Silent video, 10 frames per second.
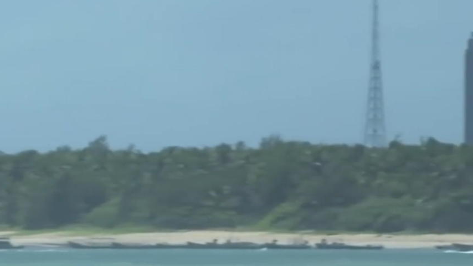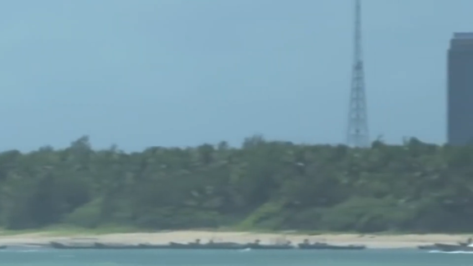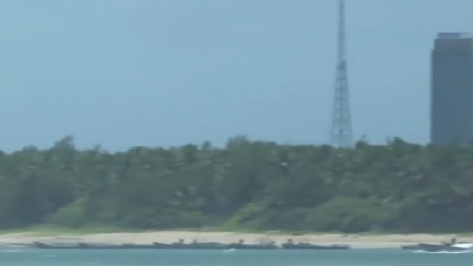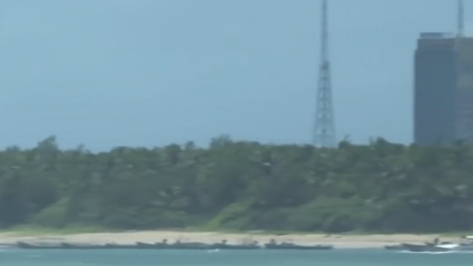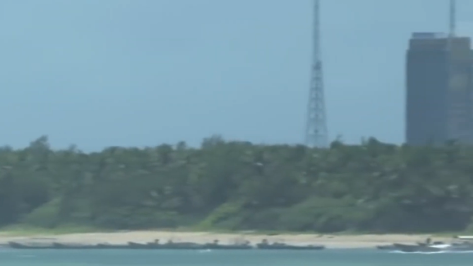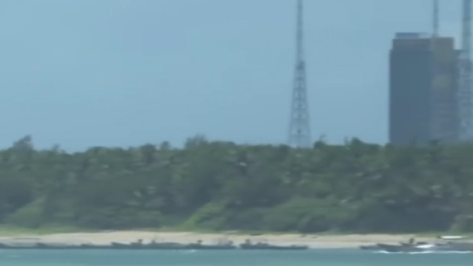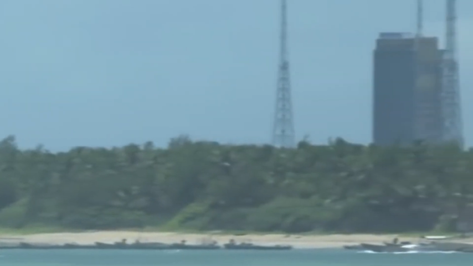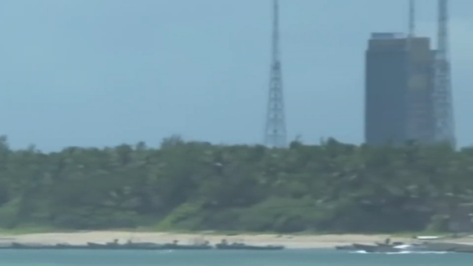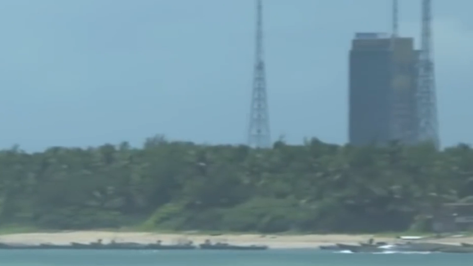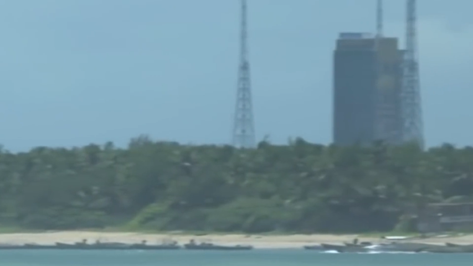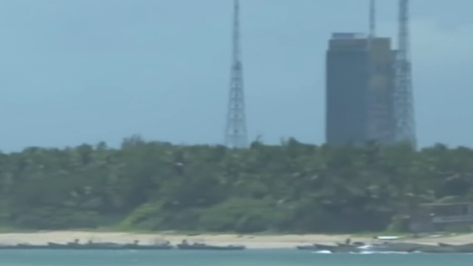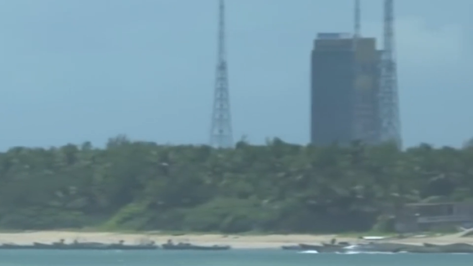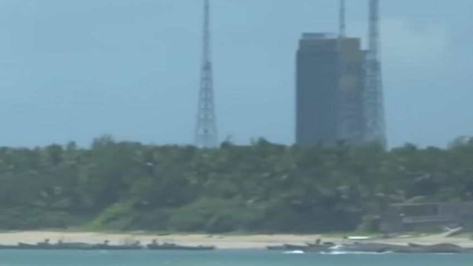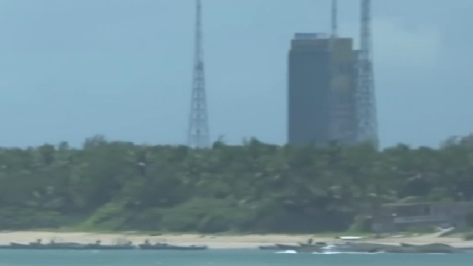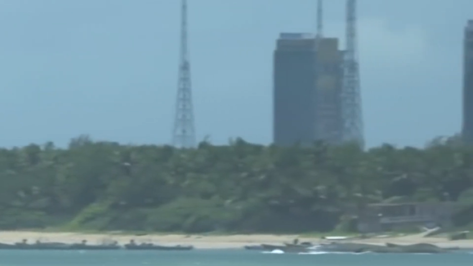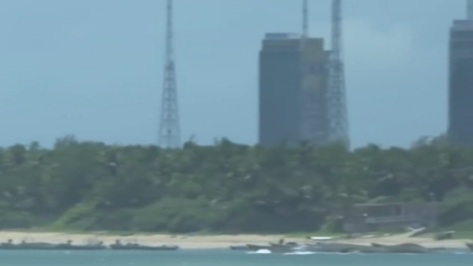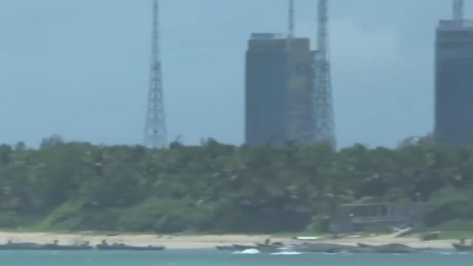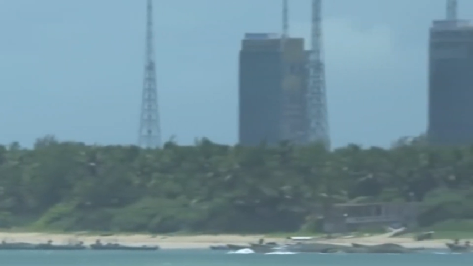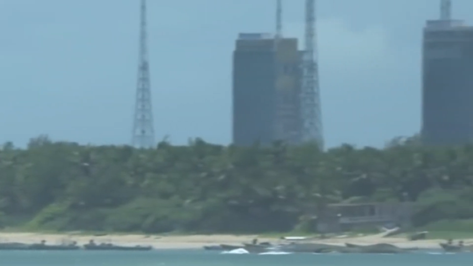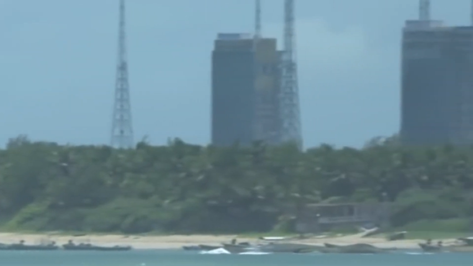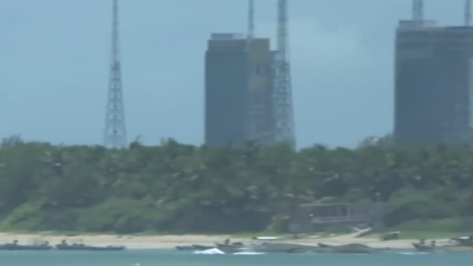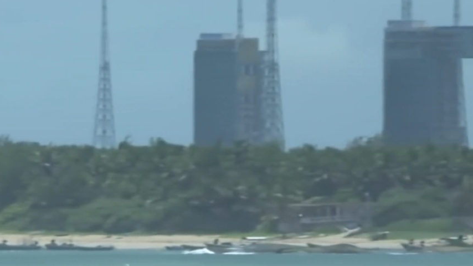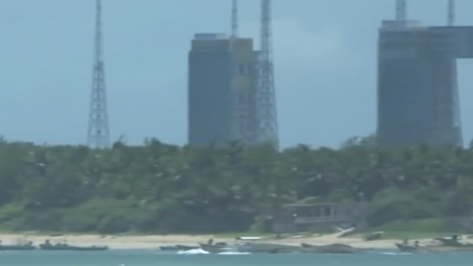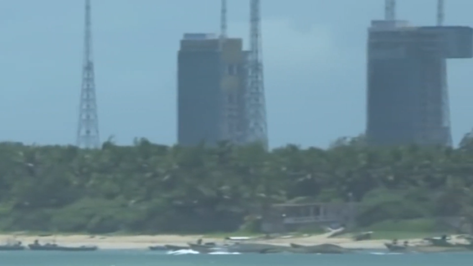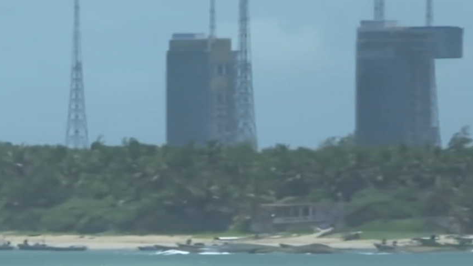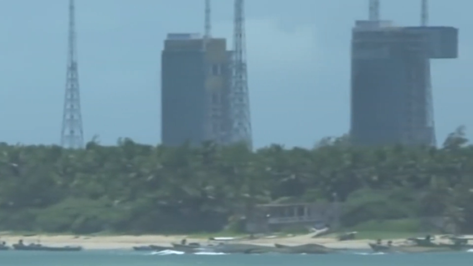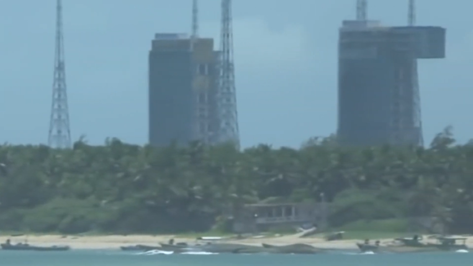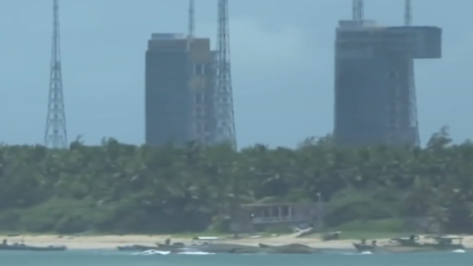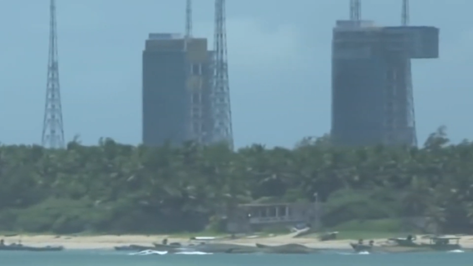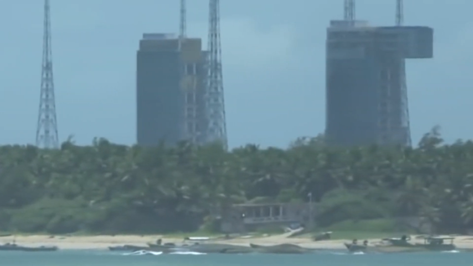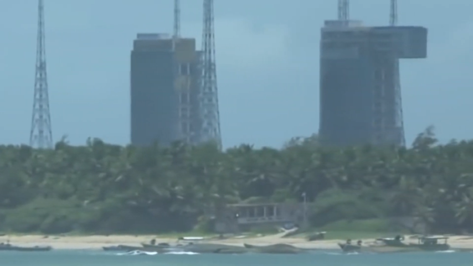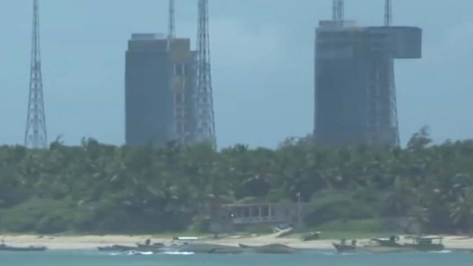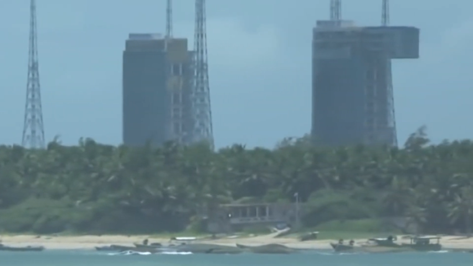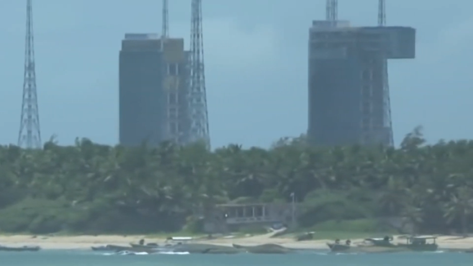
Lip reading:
[unreadable: no face in view]